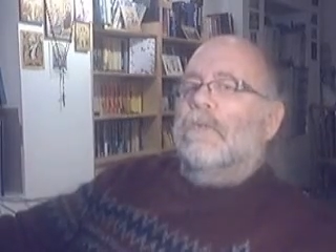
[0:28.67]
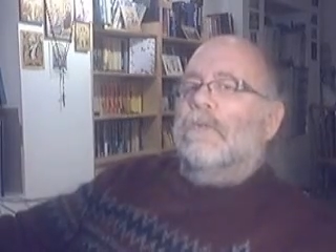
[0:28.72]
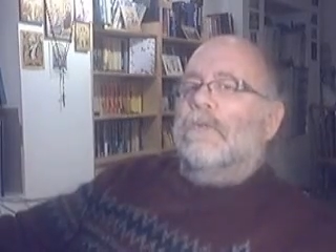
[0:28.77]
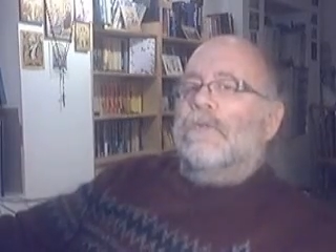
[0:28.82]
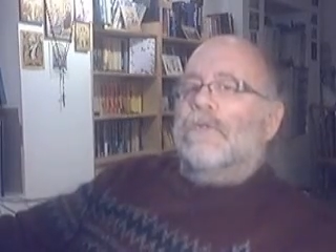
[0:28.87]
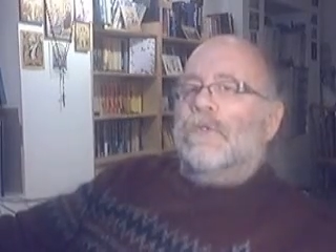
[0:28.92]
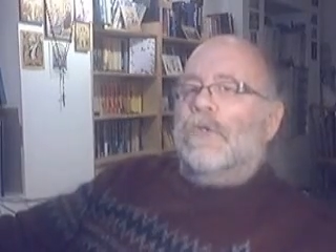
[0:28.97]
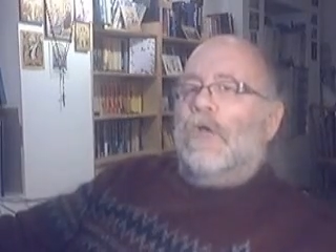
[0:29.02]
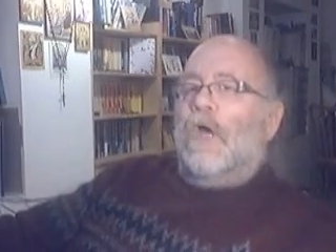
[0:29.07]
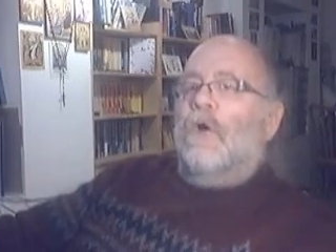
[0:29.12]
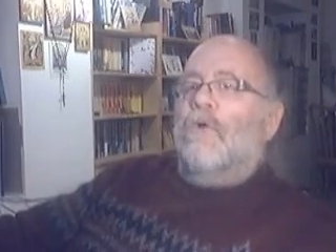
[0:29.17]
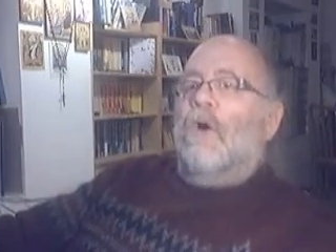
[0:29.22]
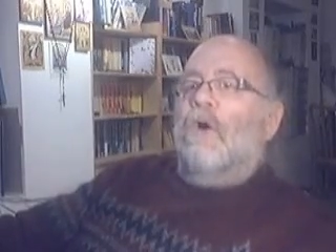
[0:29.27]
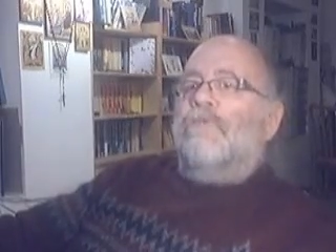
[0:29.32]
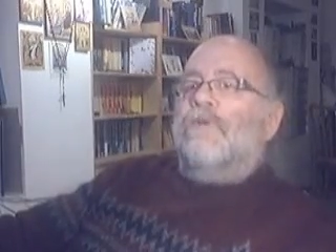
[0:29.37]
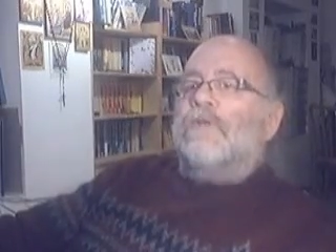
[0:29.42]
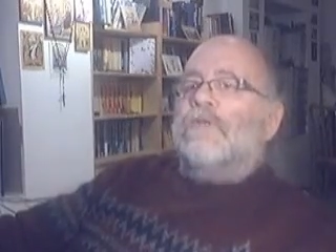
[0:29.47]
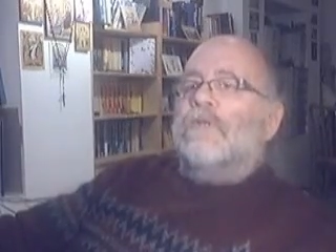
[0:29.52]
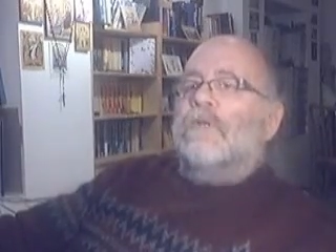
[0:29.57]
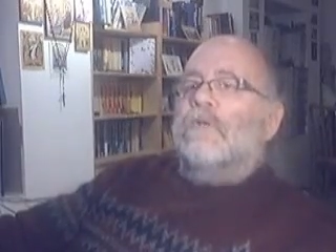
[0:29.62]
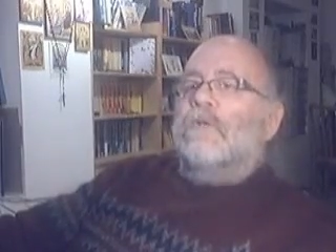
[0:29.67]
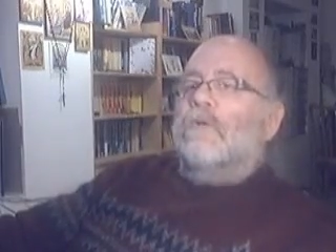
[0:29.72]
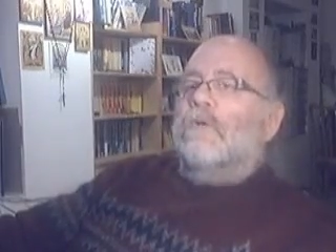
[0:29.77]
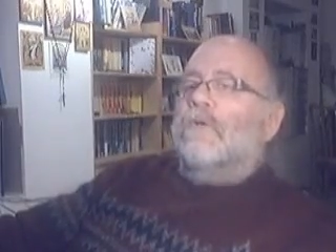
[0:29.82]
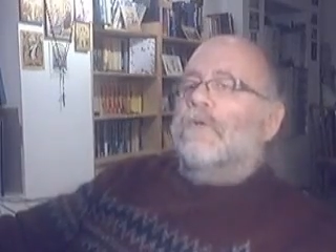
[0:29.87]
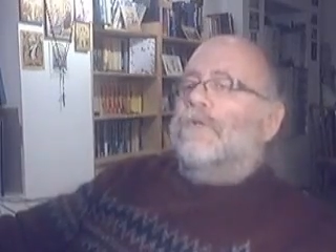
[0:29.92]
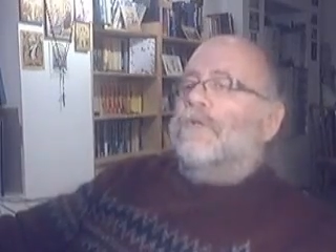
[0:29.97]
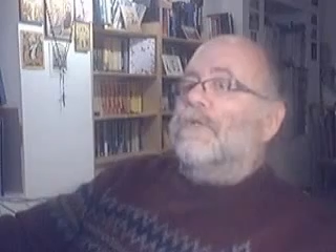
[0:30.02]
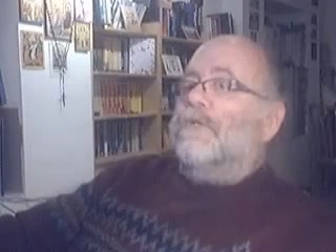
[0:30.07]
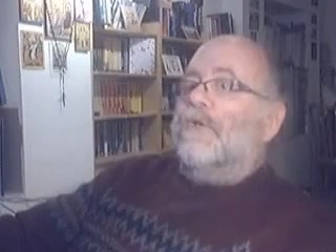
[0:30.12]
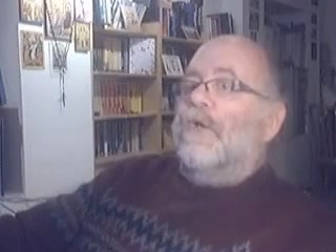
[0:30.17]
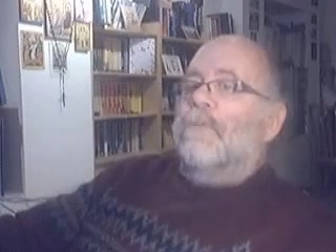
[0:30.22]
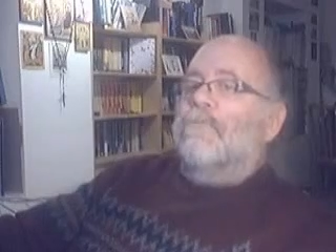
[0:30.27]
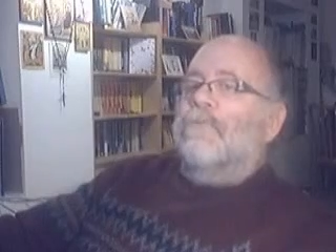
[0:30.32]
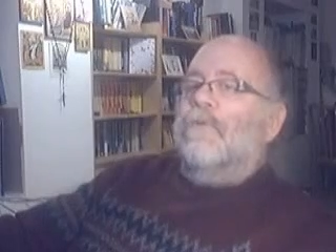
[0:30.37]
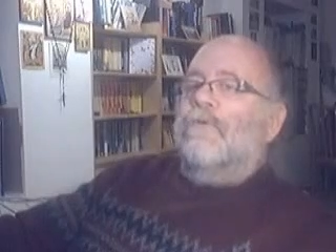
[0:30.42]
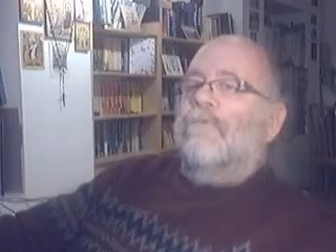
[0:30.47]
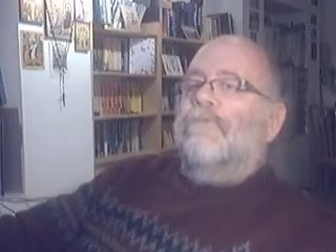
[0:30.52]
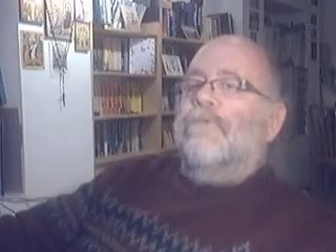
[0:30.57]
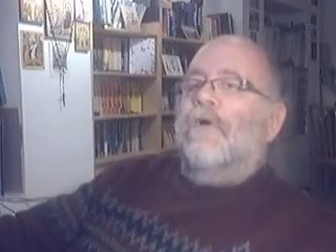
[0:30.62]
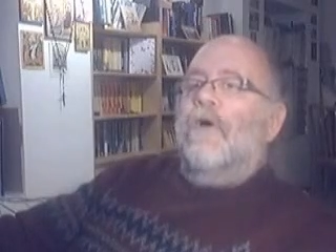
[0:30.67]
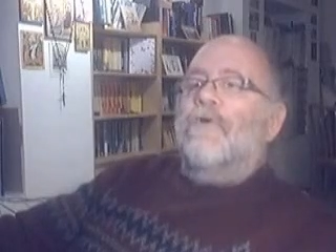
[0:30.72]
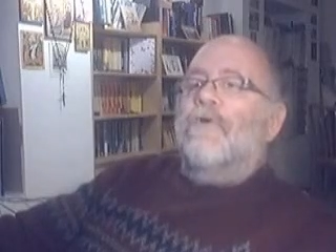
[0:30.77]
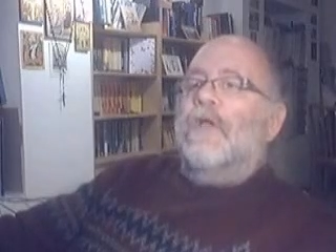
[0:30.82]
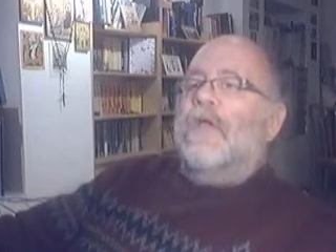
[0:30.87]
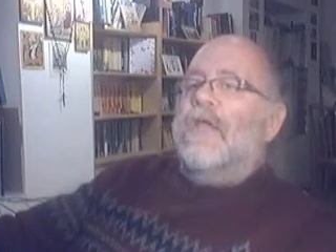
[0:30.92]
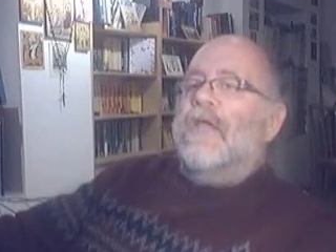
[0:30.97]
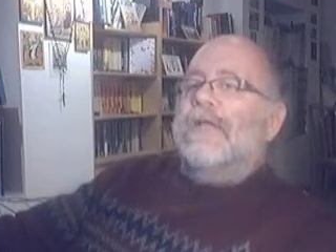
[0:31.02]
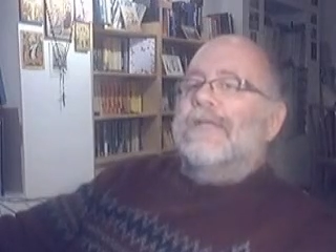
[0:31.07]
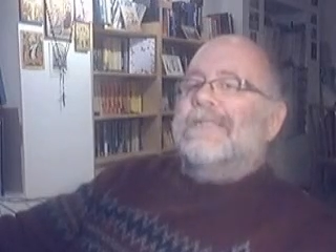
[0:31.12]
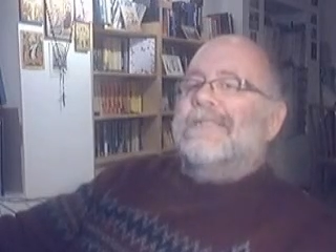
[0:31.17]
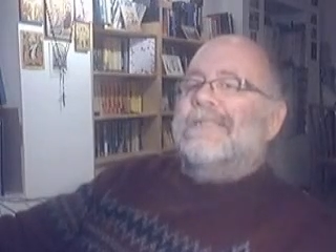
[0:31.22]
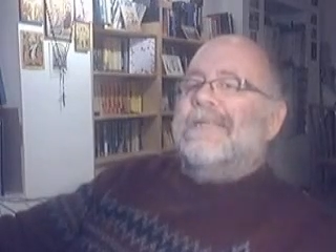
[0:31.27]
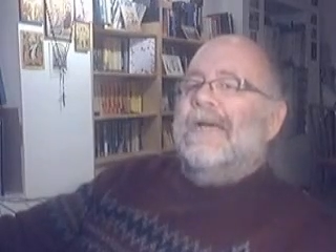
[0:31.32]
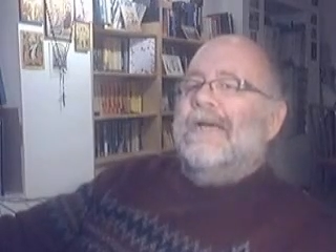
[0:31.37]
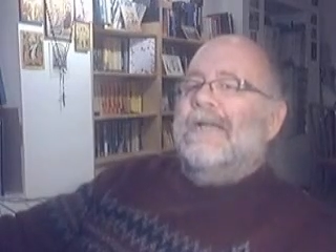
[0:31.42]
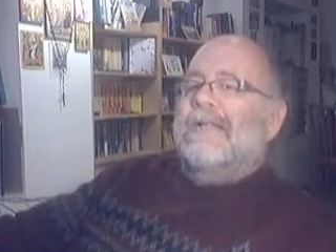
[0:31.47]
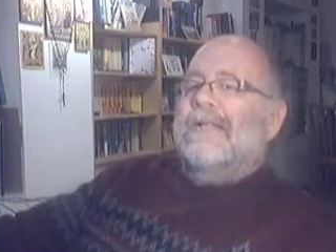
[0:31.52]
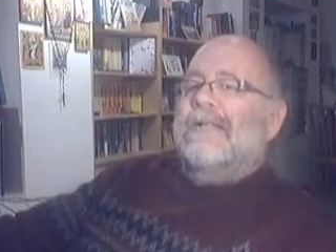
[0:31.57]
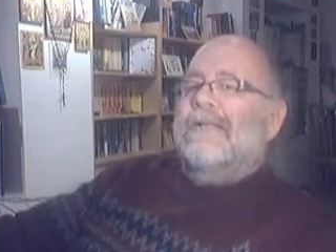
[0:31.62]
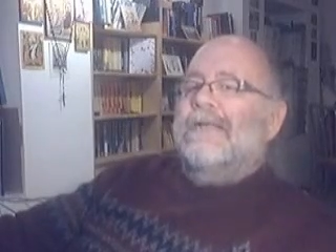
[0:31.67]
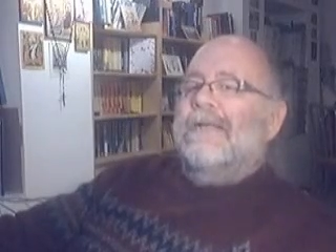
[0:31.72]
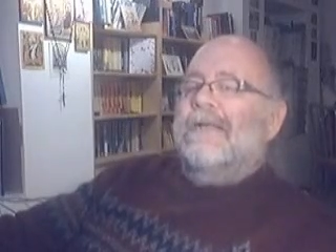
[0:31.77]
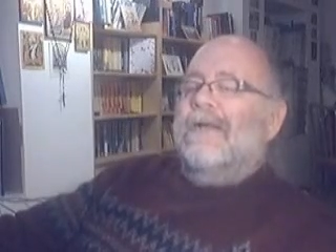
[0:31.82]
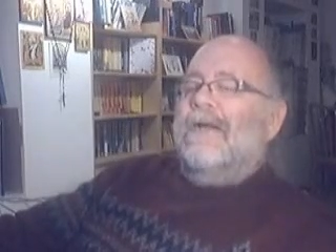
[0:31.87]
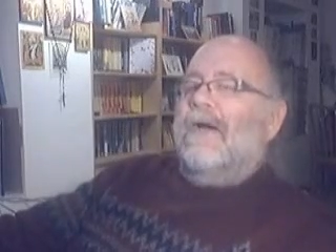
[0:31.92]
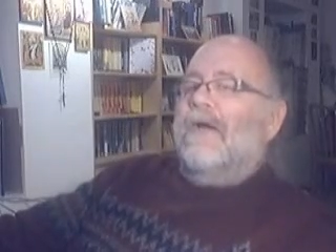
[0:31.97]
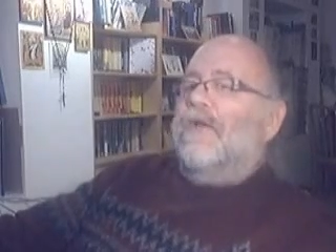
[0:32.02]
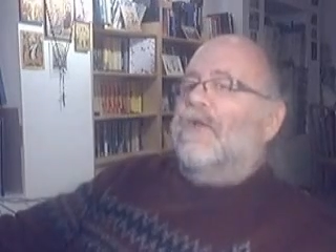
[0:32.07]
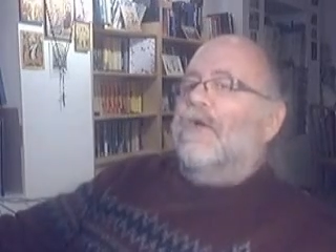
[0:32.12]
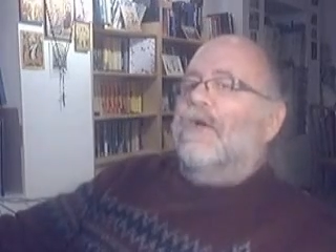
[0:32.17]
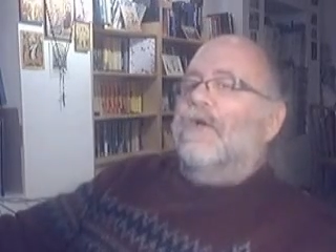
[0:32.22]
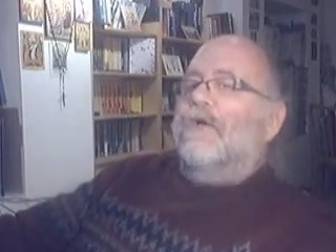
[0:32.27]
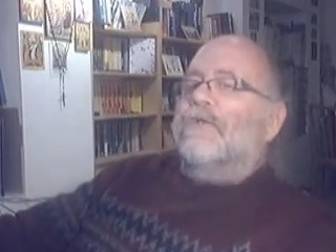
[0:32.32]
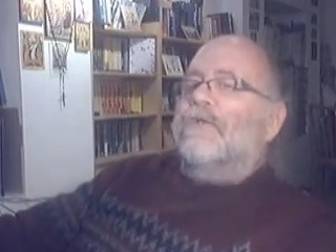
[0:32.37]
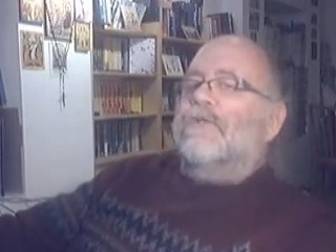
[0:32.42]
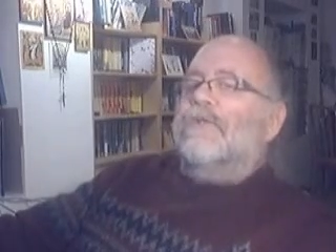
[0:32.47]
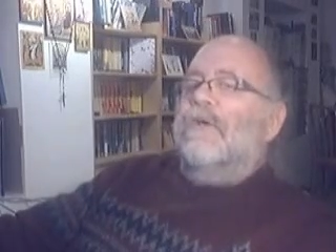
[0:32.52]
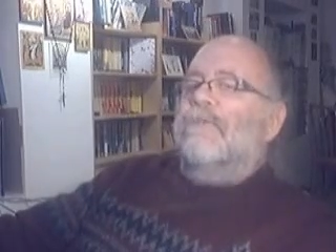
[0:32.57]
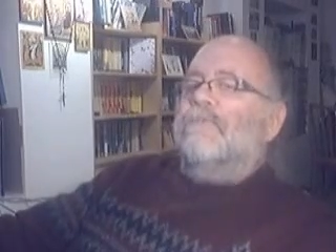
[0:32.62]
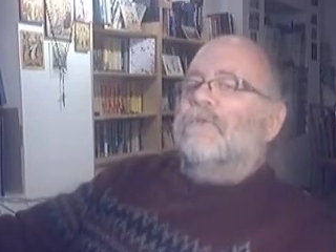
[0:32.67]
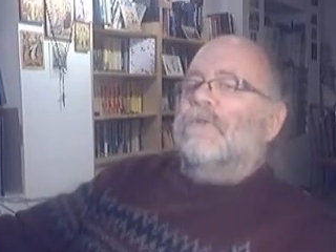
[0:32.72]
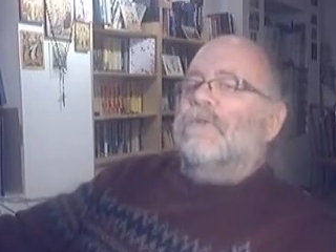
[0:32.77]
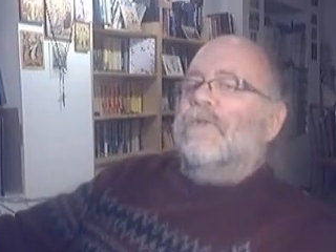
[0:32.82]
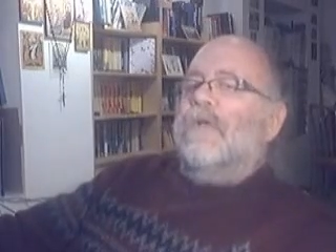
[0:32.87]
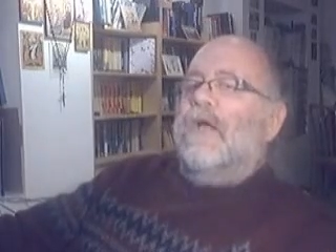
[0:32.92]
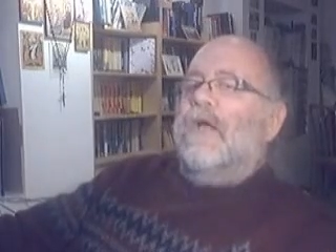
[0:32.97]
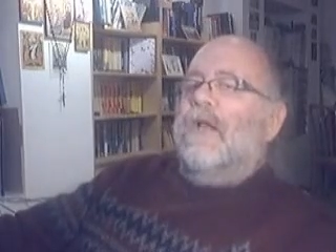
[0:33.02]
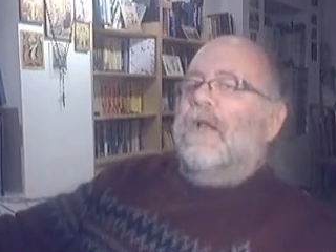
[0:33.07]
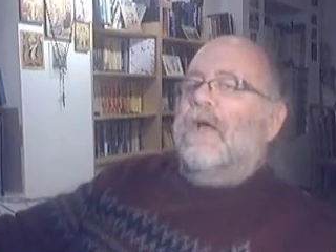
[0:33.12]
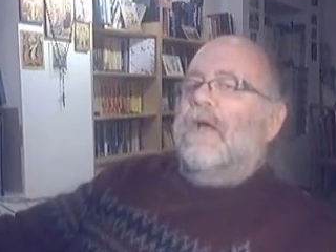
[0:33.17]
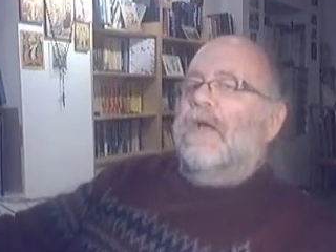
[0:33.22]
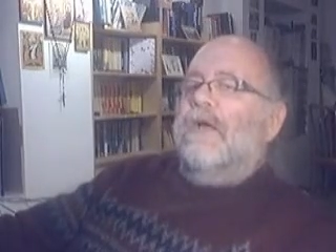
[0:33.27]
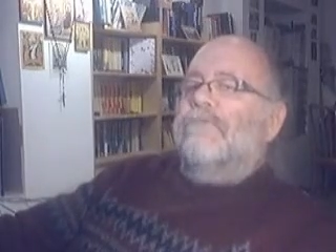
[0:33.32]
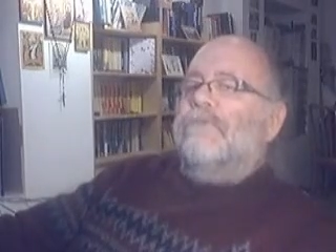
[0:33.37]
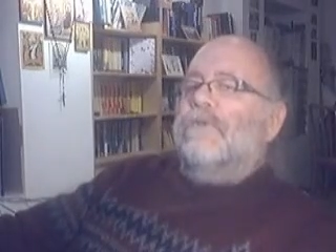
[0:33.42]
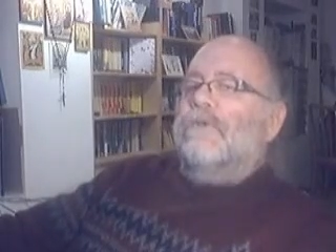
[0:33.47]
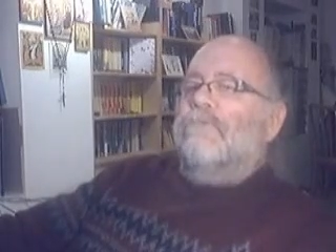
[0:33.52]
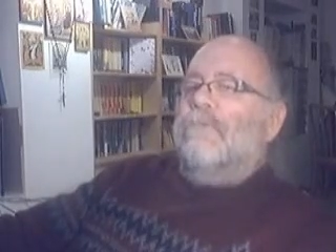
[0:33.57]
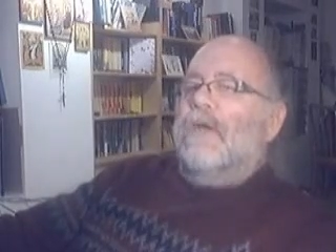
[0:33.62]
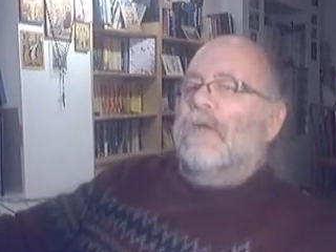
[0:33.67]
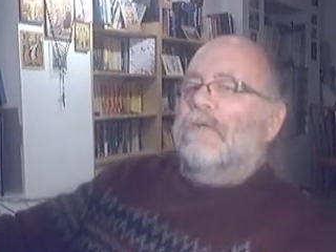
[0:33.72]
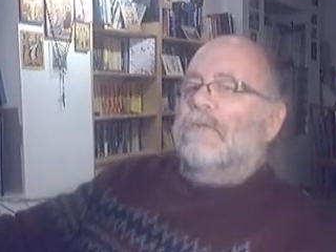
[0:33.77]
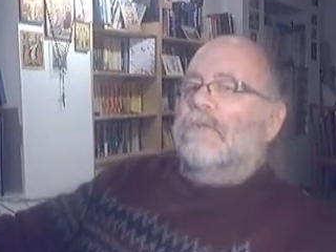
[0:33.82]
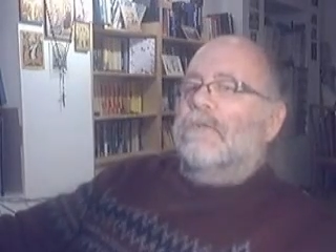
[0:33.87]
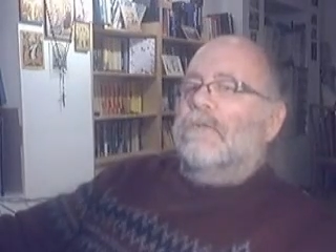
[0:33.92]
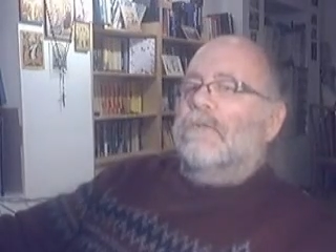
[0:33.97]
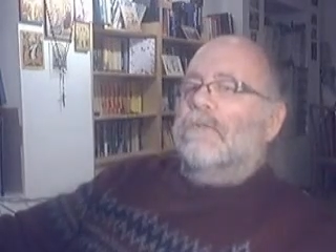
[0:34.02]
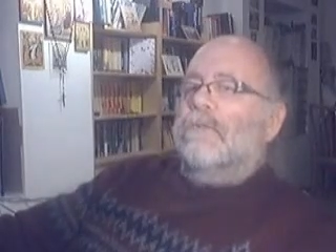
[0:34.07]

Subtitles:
So of his Lord the temple folk he'd tell, and urge them to their lives amend.